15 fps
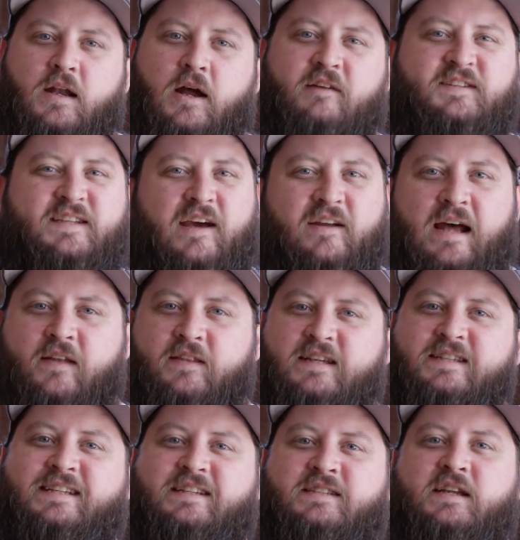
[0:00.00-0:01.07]
Now I've scaled out
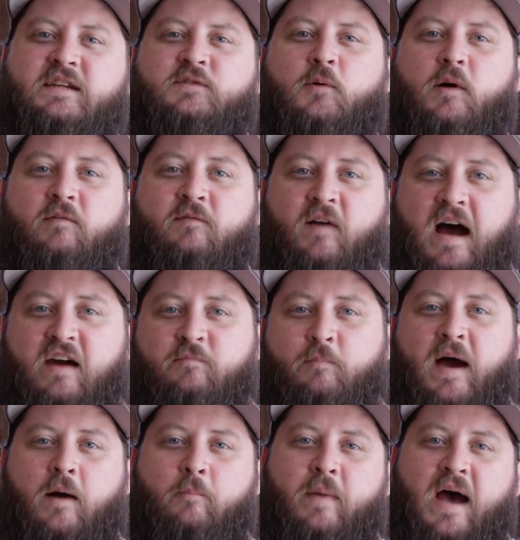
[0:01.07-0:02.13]
these seasonings for a five
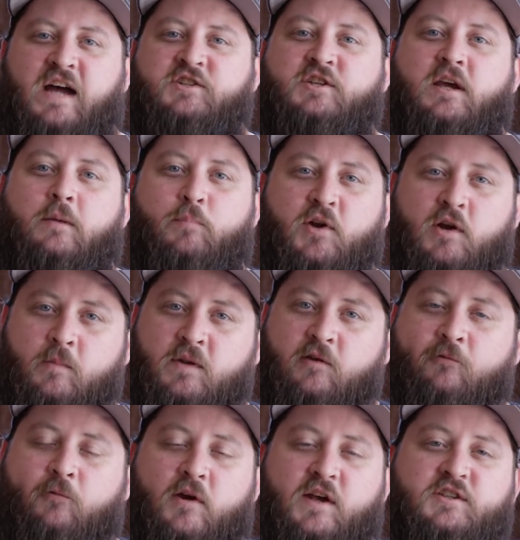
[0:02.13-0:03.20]
pound batch and put them in the
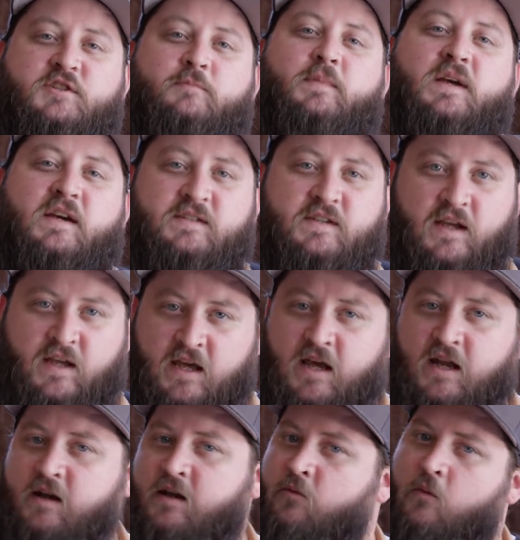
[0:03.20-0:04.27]
fridge because
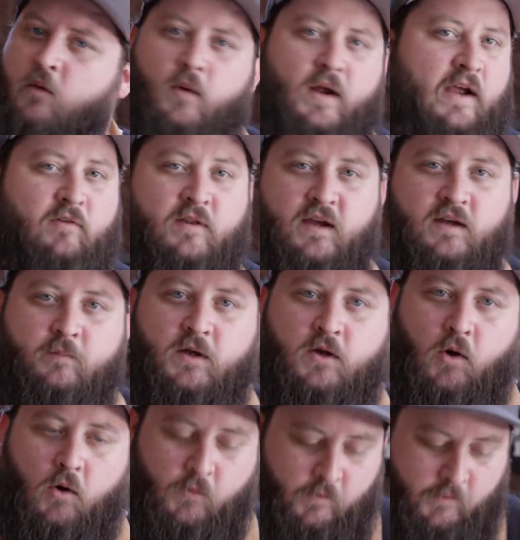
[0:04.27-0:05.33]
again, we want everything to be cold.